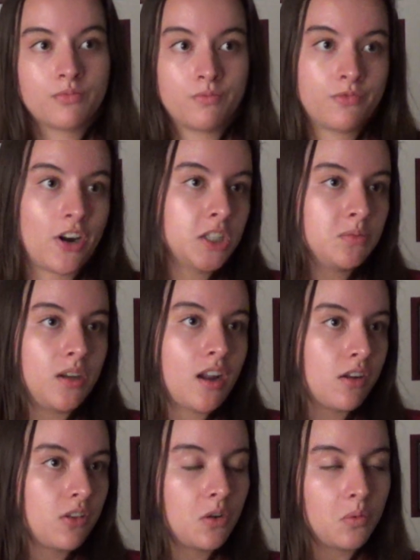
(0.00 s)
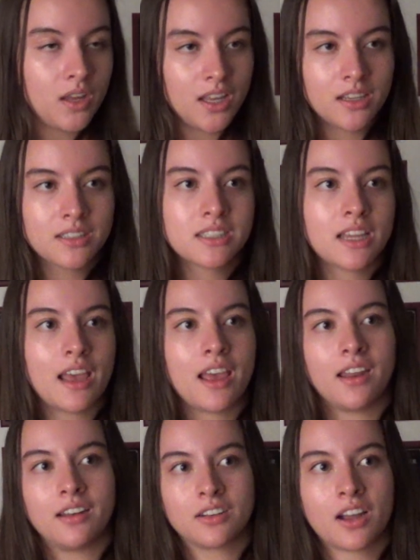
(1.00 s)
freshmen under their wings
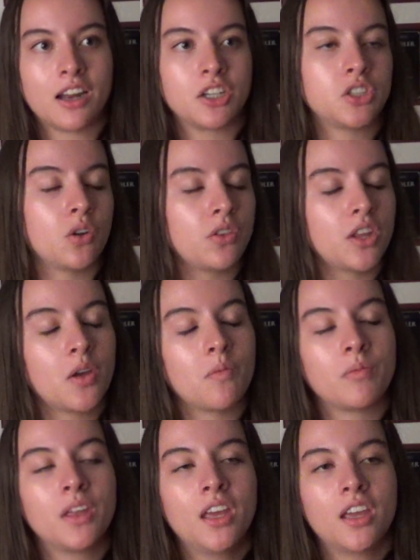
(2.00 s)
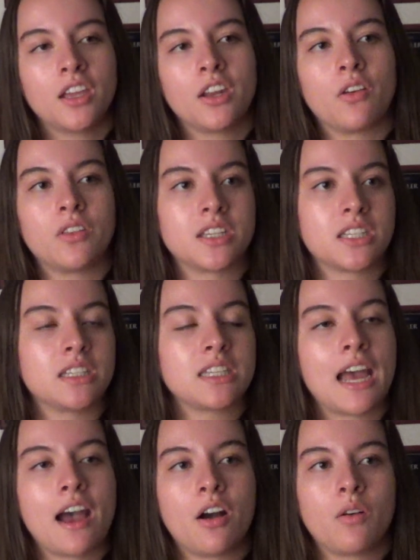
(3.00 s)
and kind of showed them, you know, this is
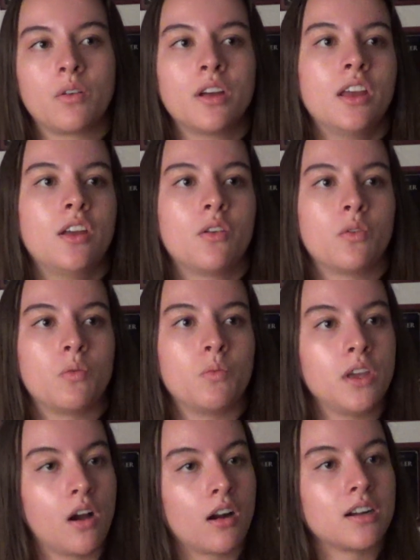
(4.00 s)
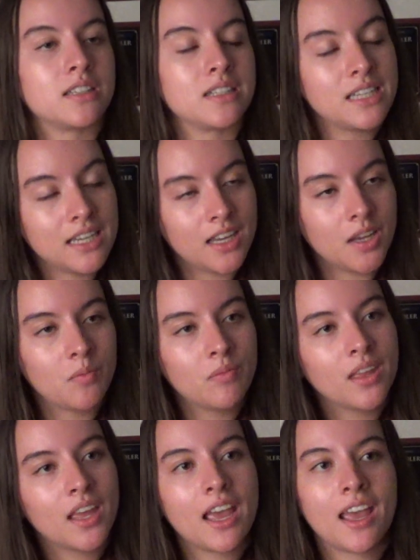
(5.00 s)
how we are as a
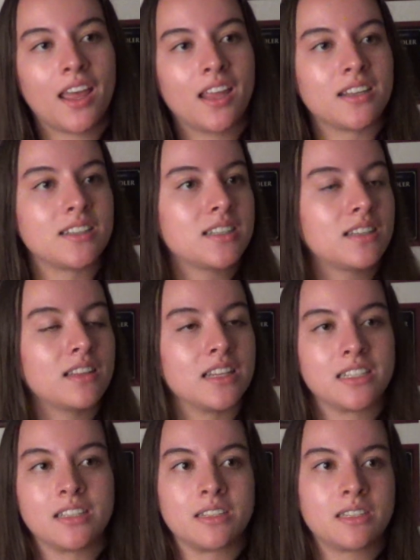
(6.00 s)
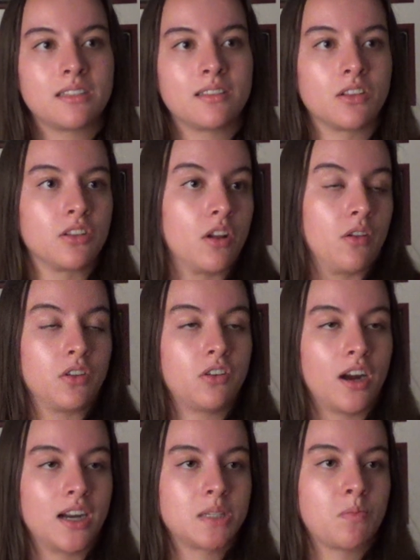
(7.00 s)
team, and this is, you know, the
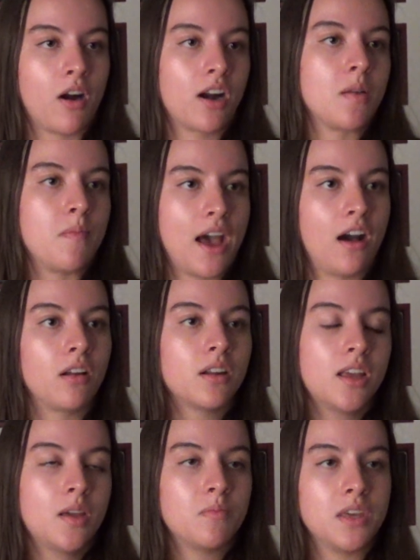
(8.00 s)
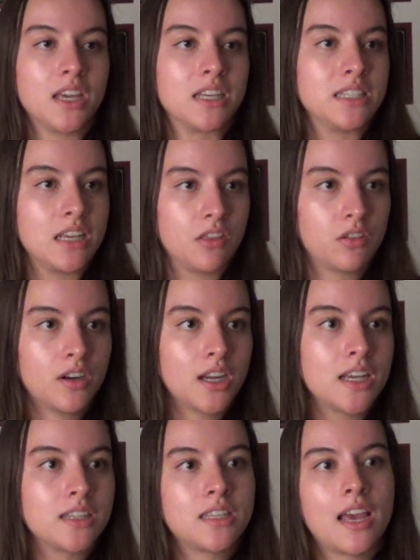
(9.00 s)
greatest part about being in D3
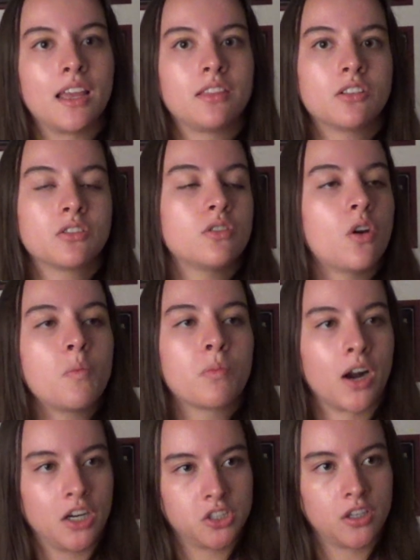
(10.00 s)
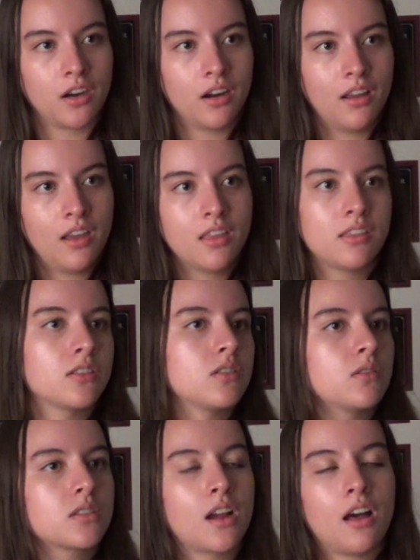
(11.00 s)
is that there's no pressure. There's
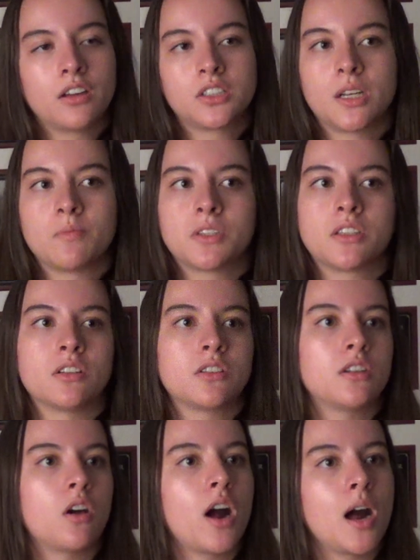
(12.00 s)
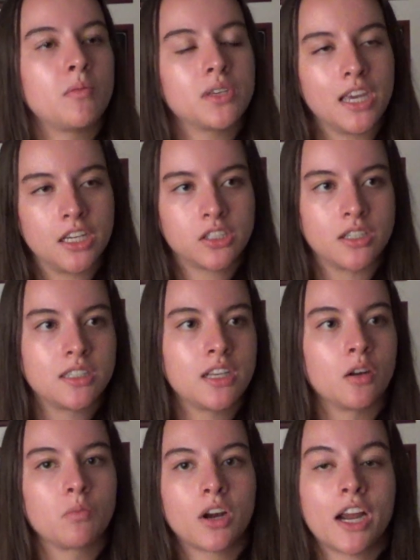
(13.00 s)
no scholarships. There's no obligations
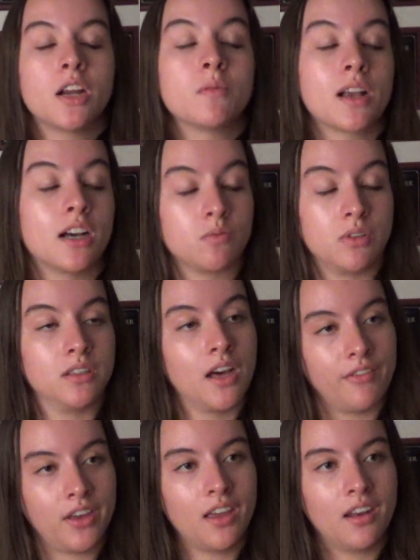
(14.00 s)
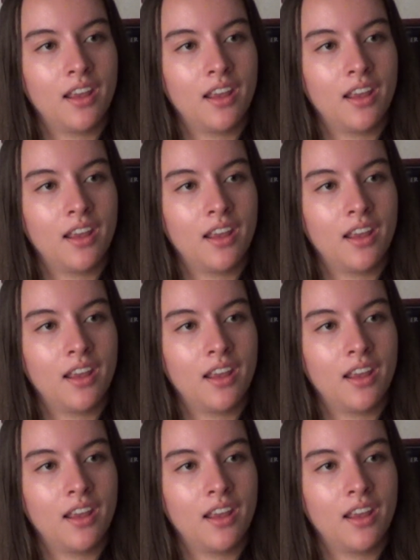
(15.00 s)
here. We're here because we love it.